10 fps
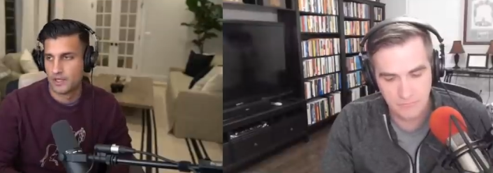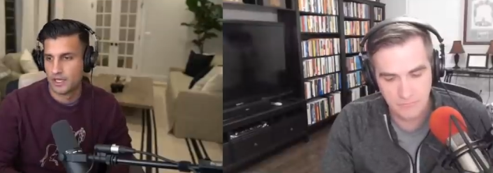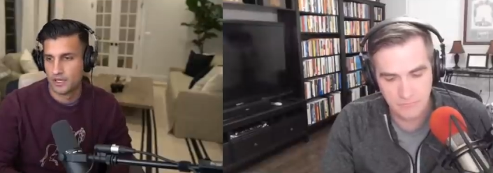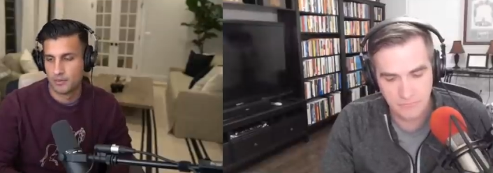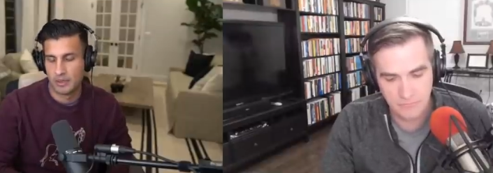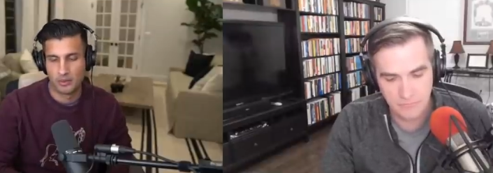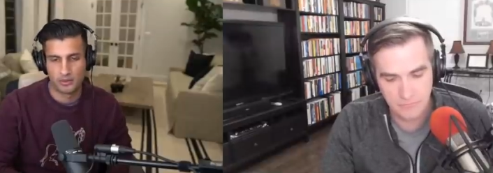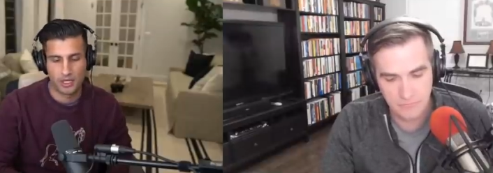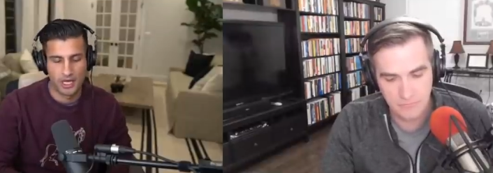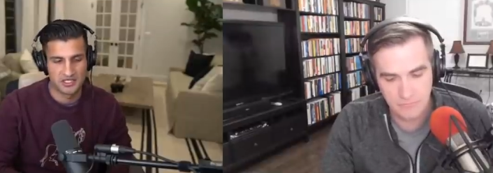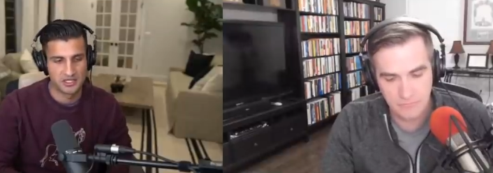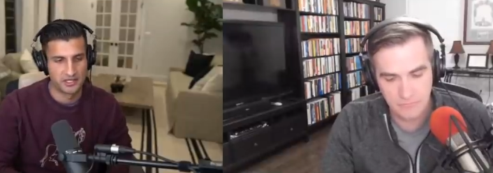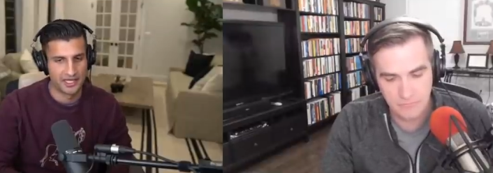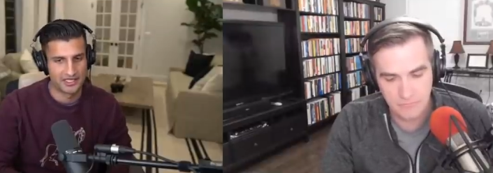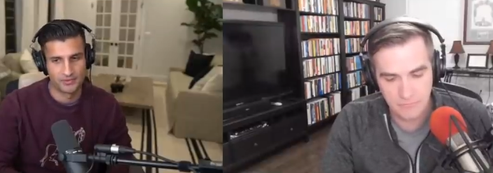Speaker 1: Uh, people
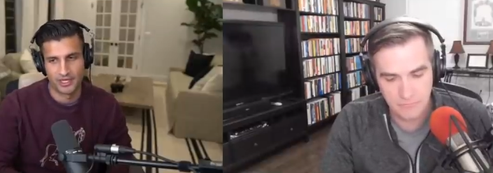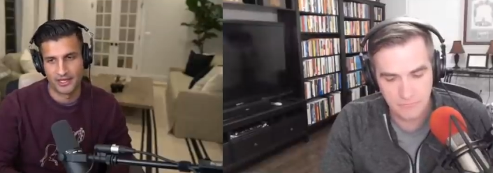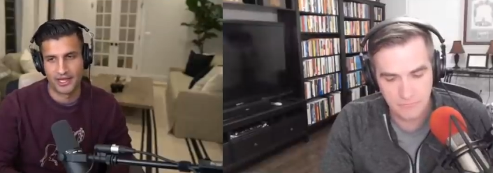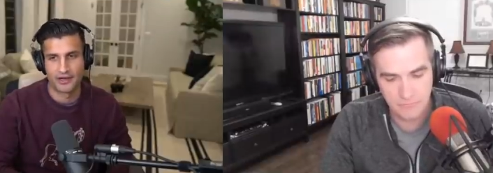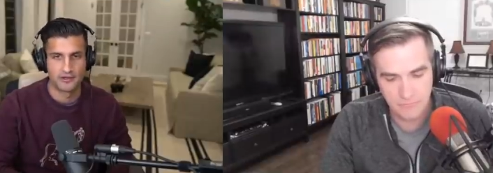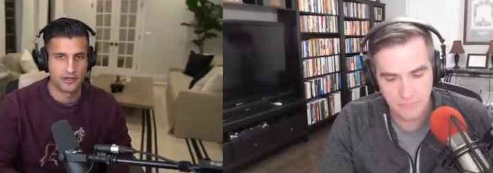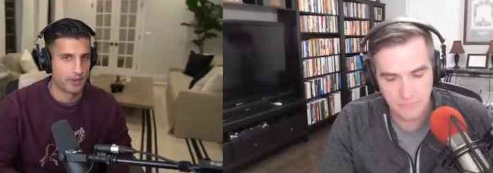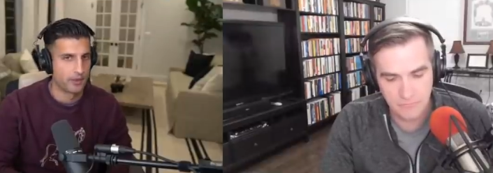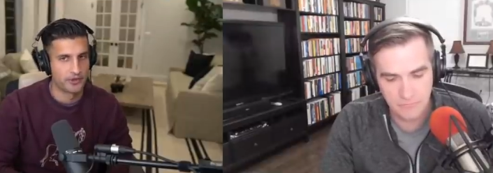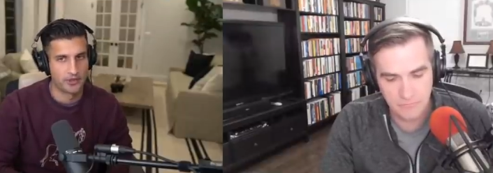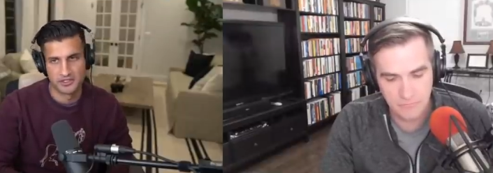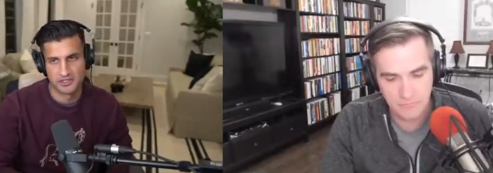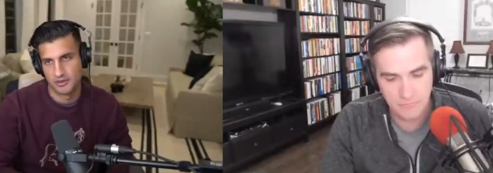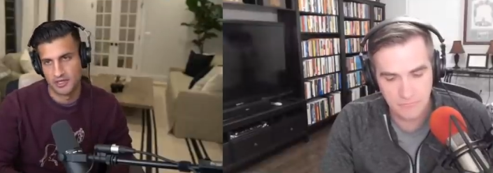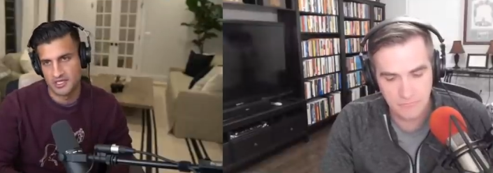constantly ask me that, like, how do you come up with all these
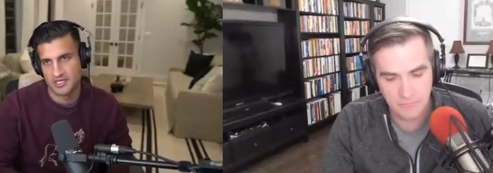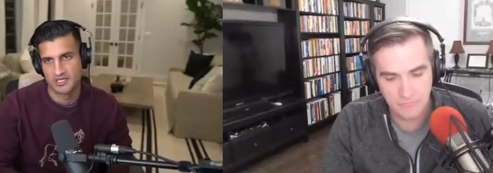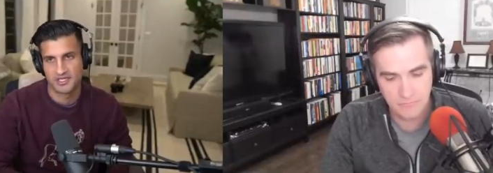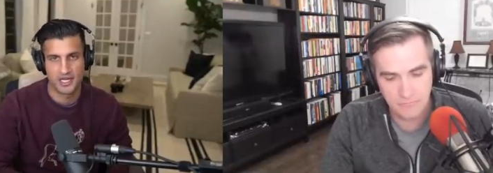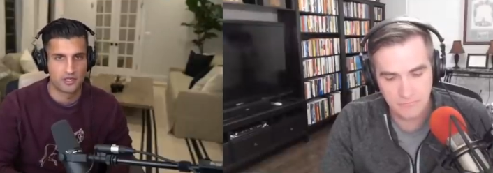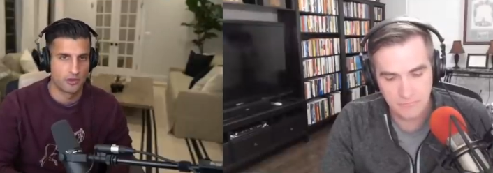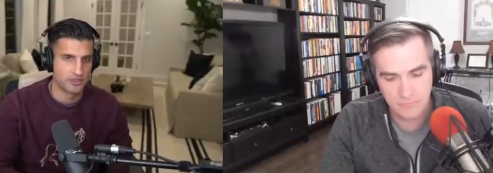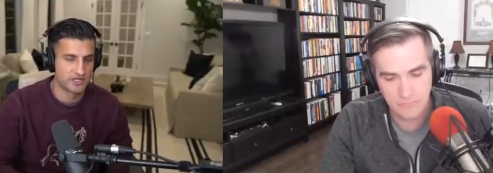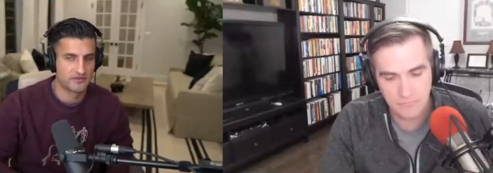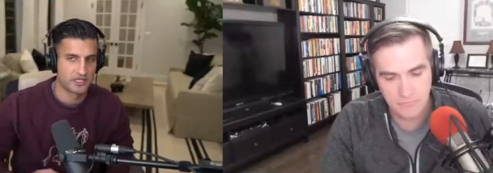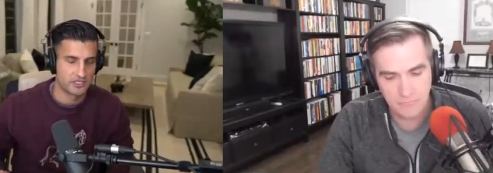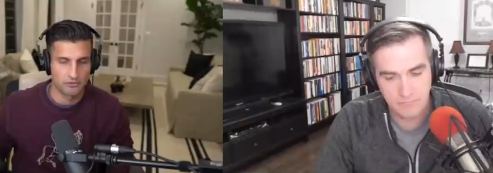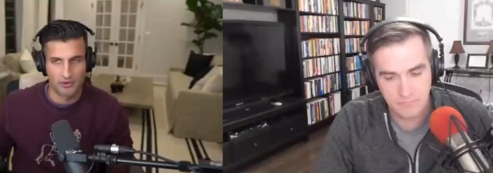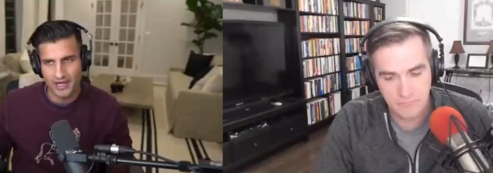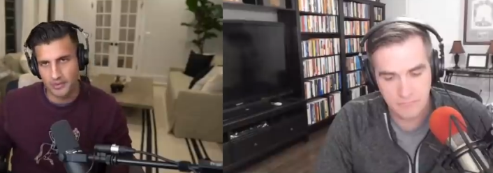new ideas? How do you always have things to
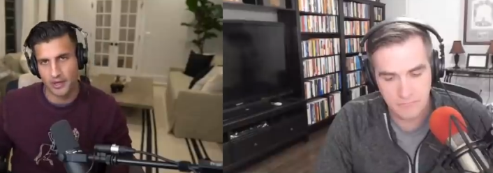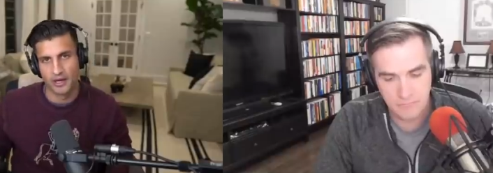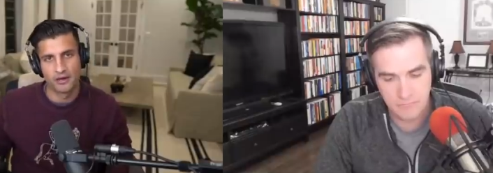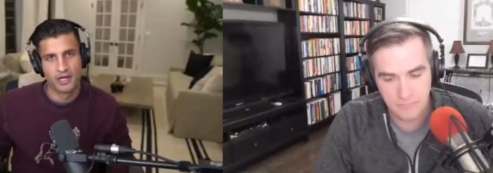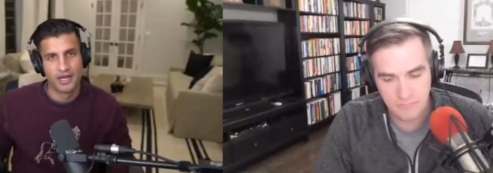write about?